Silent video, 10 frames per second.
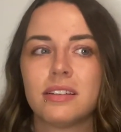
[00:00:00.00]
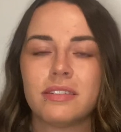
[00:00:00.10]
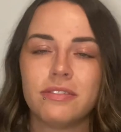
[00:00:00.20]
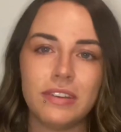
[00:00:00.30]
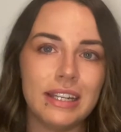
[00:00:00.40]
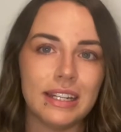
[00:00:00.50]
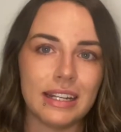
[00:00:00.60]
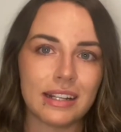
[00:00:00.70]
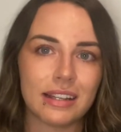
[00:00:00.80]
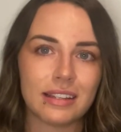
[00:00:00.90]

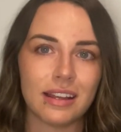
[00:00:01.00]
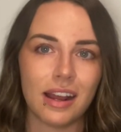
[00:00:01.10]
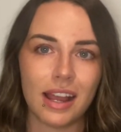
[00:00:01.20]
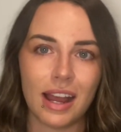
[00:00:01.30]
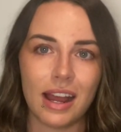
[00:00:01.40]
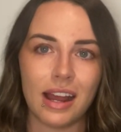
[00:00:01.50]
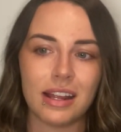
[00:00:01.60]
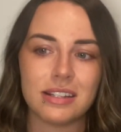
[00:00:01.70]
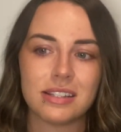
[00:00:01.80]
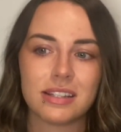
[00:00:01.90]
feeling that I
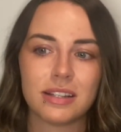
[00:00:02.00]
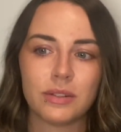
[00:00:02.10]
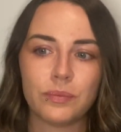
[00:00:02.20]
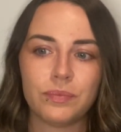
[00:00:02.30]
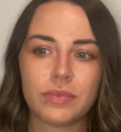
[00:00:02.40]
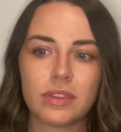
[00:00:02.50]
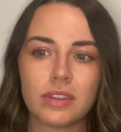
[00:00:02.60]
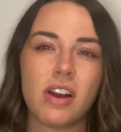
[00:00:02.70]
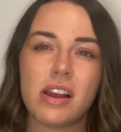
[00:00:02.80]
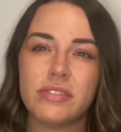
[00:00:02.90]
had
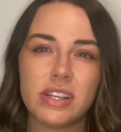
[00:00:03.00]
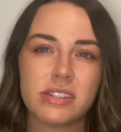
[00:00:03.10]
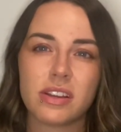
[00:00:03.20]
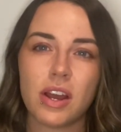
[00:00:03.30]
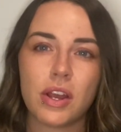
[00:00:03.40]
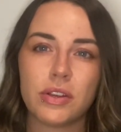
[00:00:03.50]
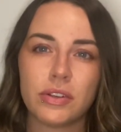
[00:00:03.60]
5 years ago.